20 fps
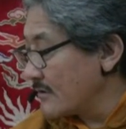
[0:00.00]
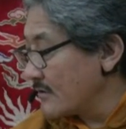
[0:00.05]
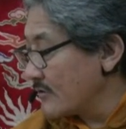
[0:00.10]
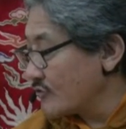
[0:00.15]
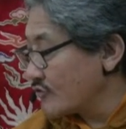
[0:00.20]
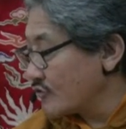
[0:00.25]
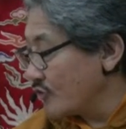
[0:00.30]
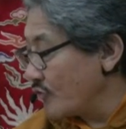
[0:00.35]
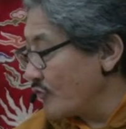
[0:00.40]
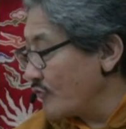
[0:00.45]

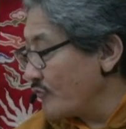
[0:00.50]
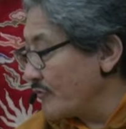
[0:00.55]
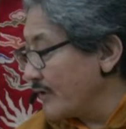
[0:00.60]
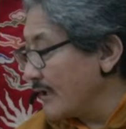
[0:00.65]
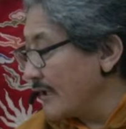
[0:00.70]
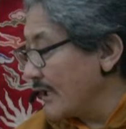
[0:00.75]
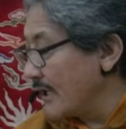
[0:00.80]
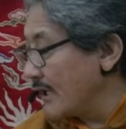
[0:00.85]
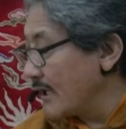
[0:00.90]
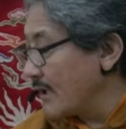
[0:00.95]
so we
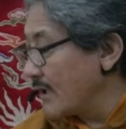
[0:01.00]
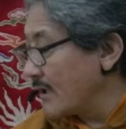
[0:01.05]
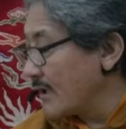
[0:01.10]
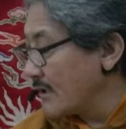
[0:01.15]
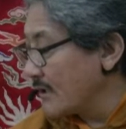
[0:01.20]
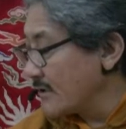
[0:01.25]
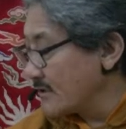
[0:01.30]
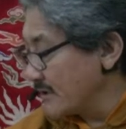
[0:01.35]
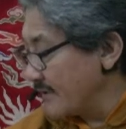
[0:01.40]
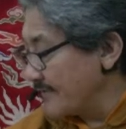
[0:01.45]
are
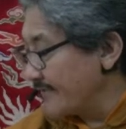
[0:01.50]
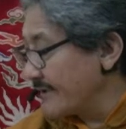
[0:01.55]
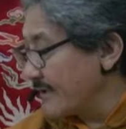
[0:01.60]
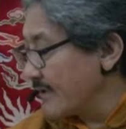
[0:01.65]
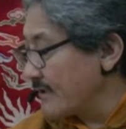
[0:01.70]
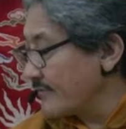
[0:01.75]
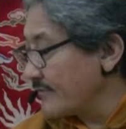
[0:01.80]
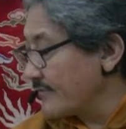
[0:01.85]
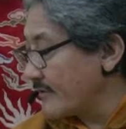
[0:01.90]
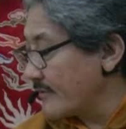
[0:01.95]
suffering
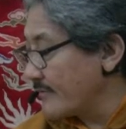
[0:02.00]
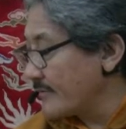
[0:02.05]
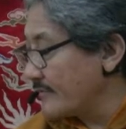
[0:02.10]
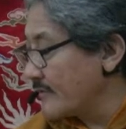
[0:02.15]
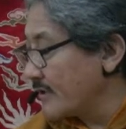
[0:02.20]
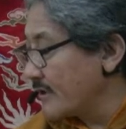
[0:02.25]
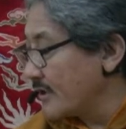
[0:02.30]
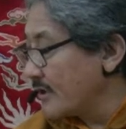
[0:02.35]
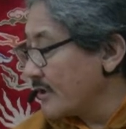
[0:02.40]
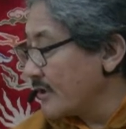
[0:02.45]
from
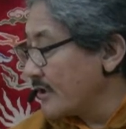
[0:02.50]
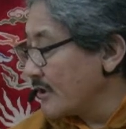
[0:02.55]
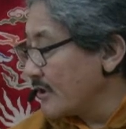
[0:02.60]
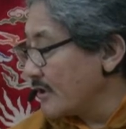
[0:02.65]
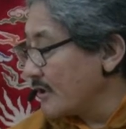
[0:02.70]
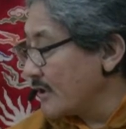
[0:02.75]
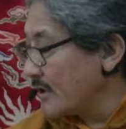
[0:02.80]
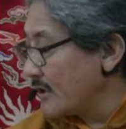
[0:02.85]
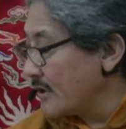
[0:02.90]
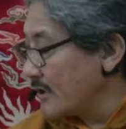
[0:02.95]

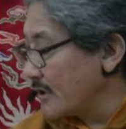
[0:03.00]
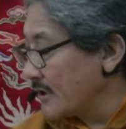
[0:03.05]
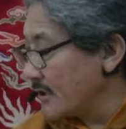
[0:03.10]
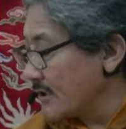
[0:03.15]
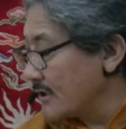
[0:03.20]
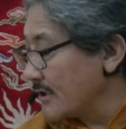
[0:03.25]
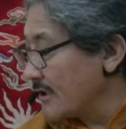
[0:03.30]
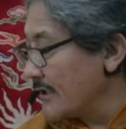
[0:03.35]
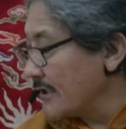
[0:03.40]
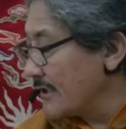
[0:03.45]
uh,
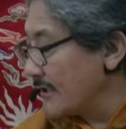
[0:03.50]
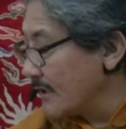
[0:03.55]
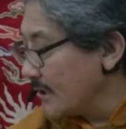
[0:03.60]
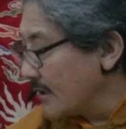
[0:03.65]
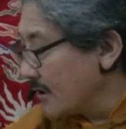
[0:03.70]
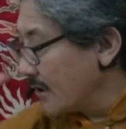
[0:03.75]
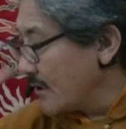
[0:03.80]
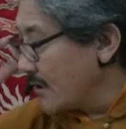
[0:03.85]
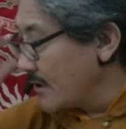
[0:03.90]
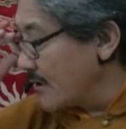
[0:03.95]
the
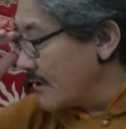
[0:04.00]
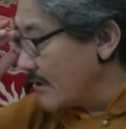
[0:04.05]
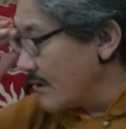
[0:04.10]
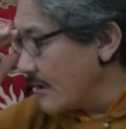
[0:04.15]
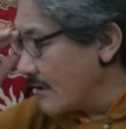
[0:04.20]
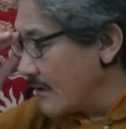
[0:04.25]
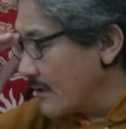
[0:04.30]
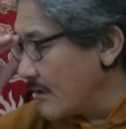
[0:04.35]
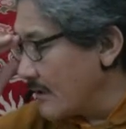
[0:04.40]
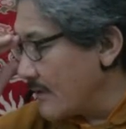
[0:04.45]
uh,
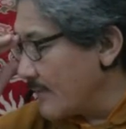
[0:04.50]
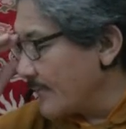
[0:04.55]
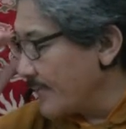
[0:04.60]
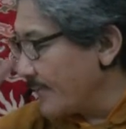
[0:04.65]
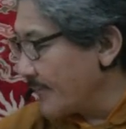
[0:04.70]
uh,